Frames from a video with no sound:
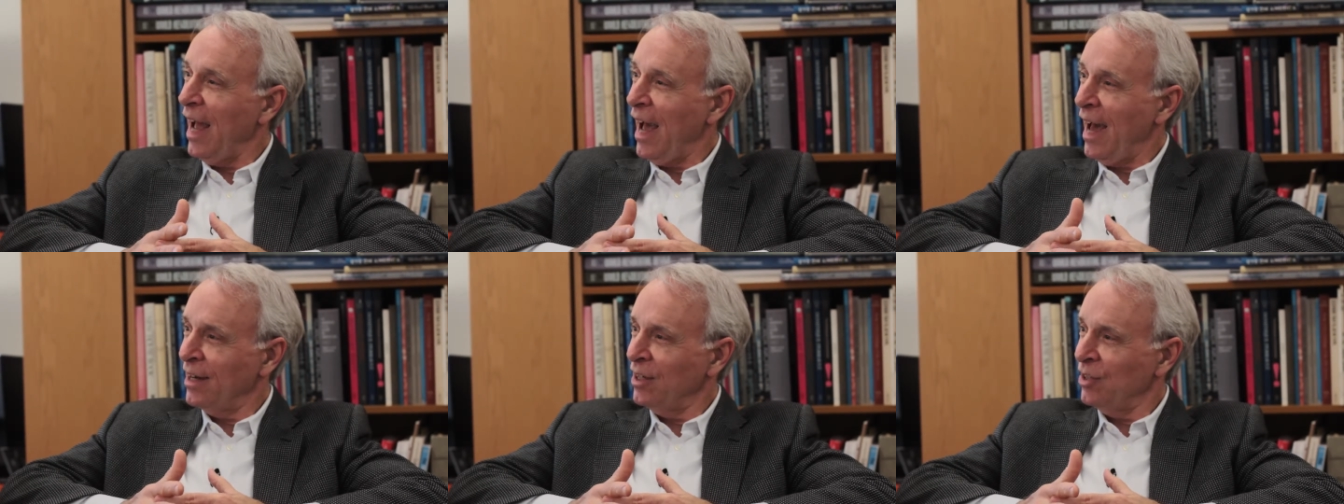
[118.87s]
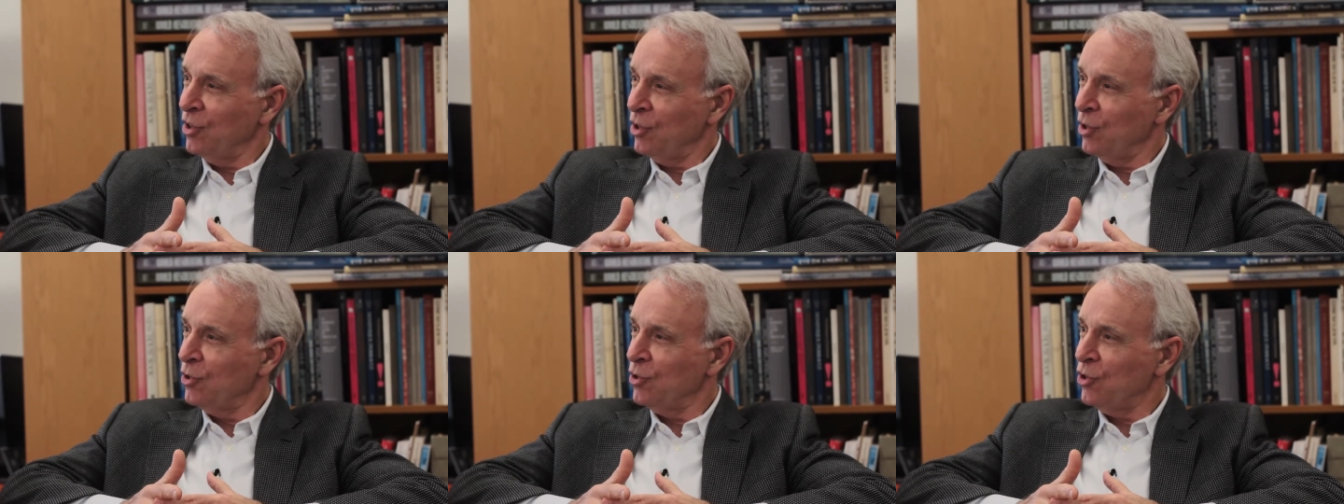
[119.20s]

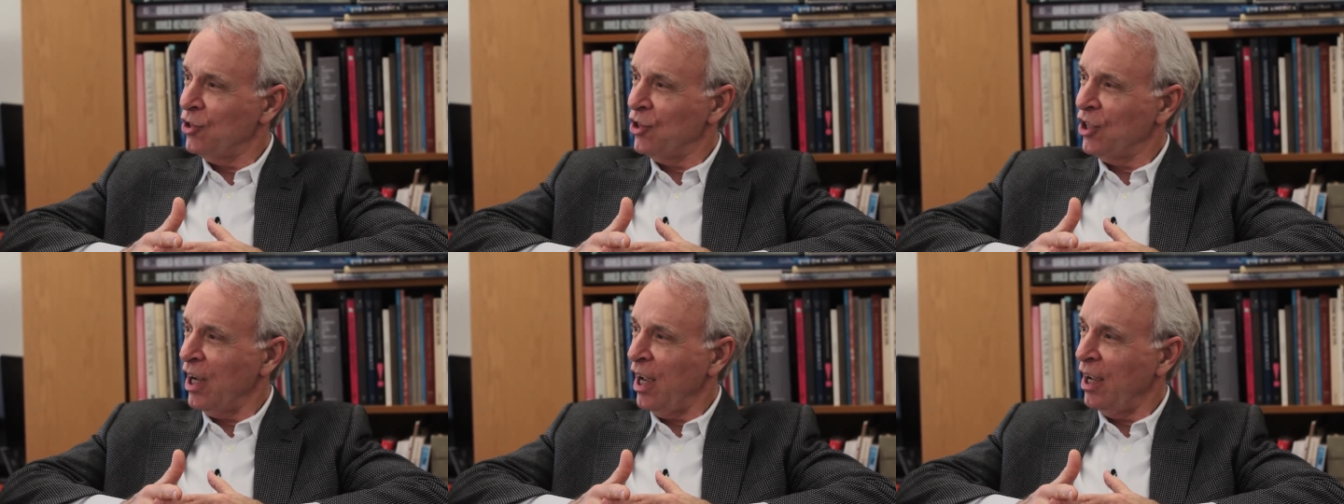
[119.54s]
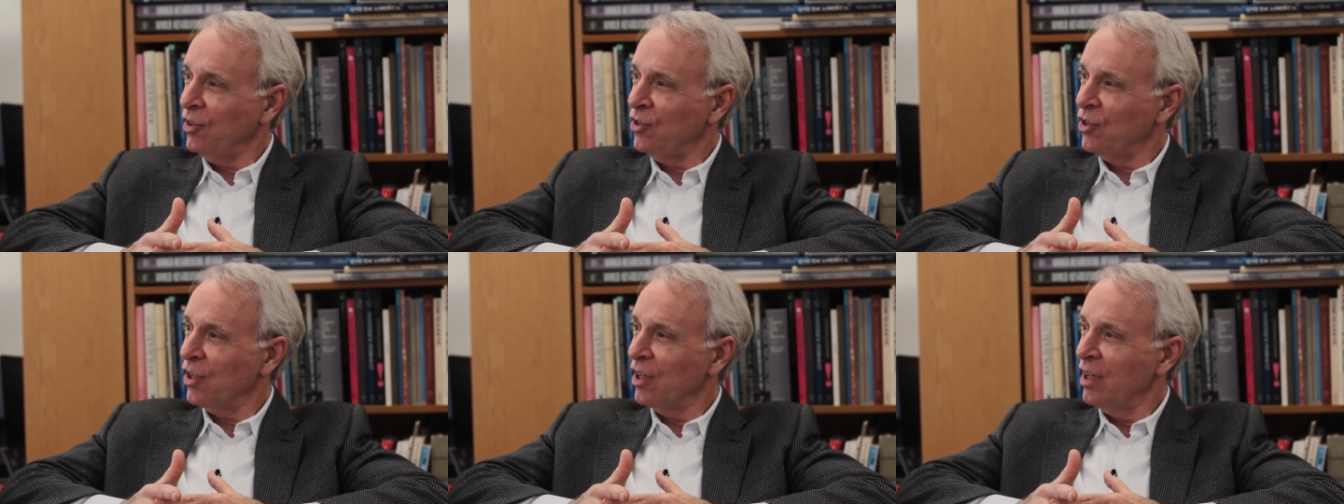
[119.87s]
attitudes
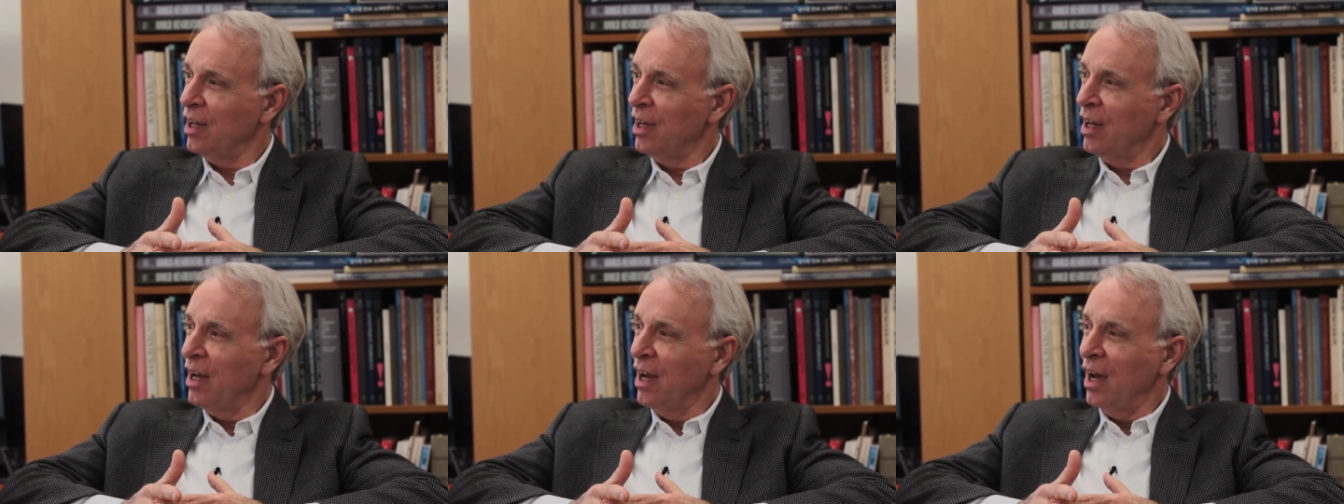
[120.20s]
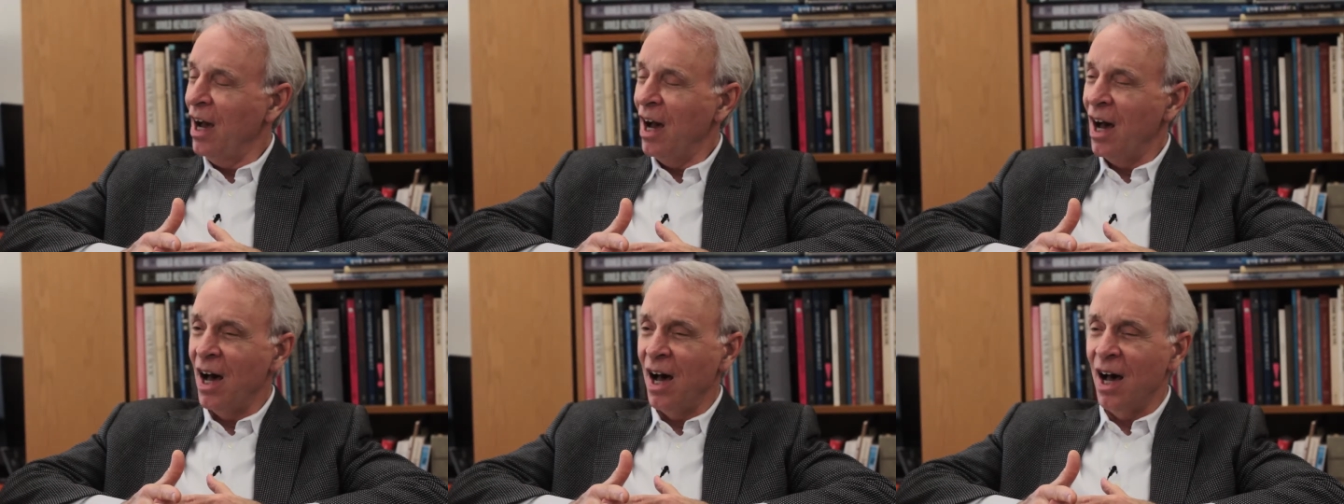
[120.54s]
change.
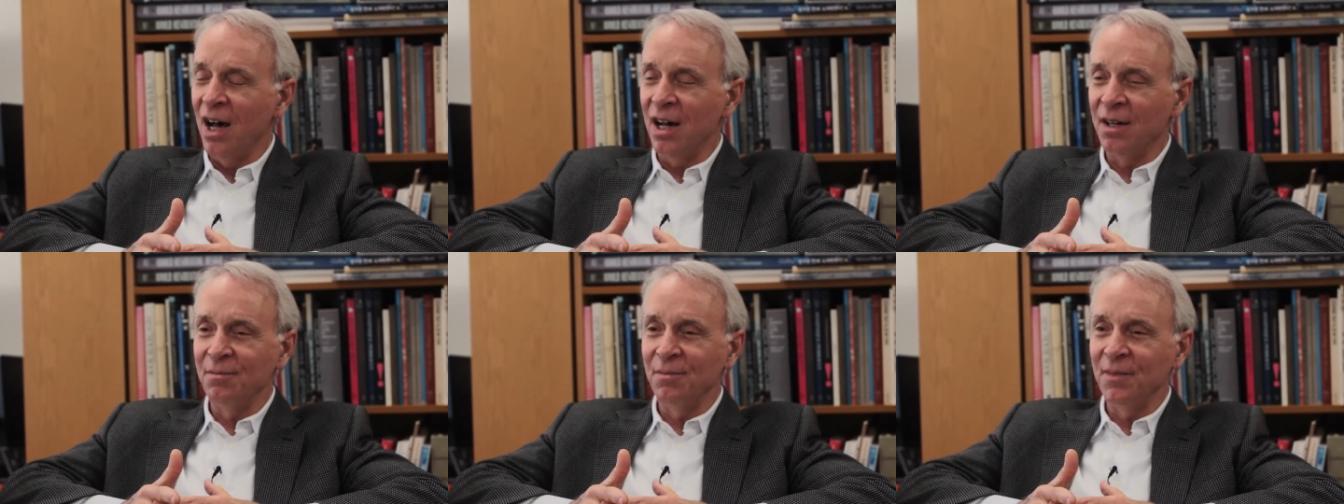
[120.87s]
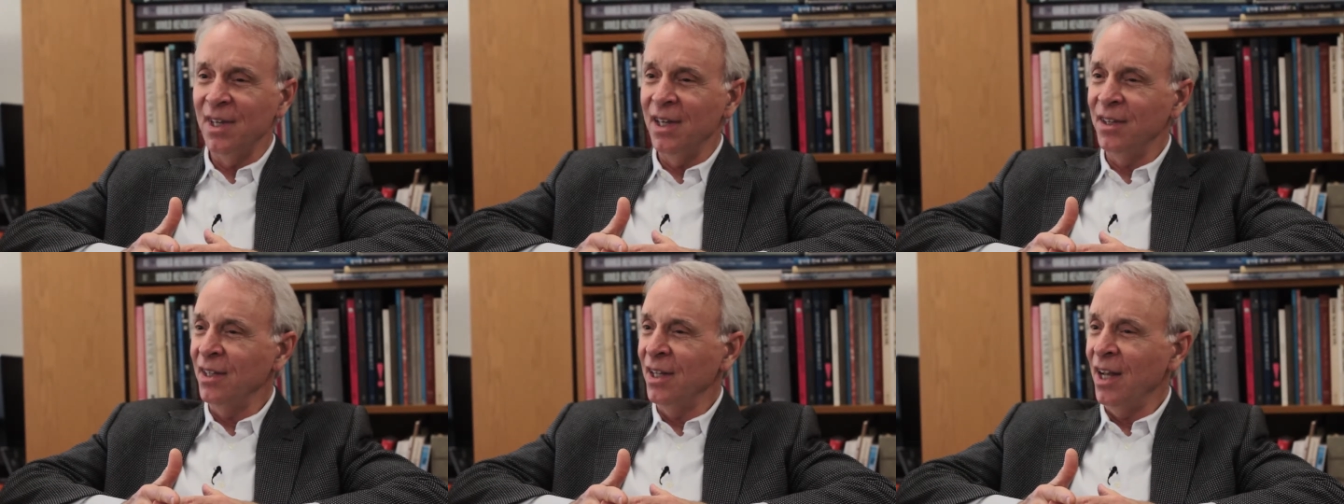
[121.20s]

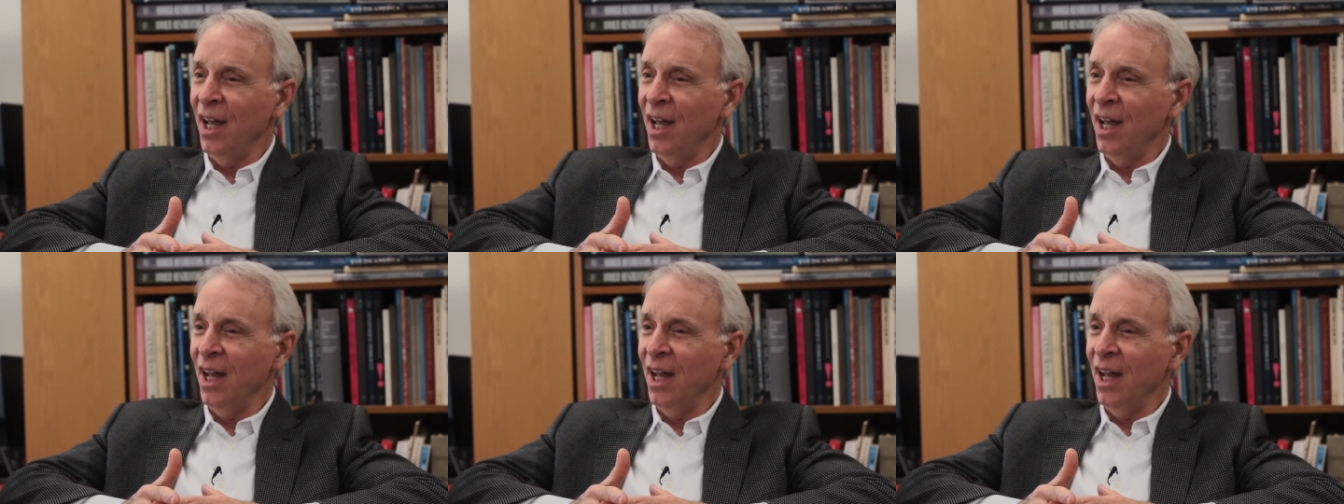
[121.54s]
In the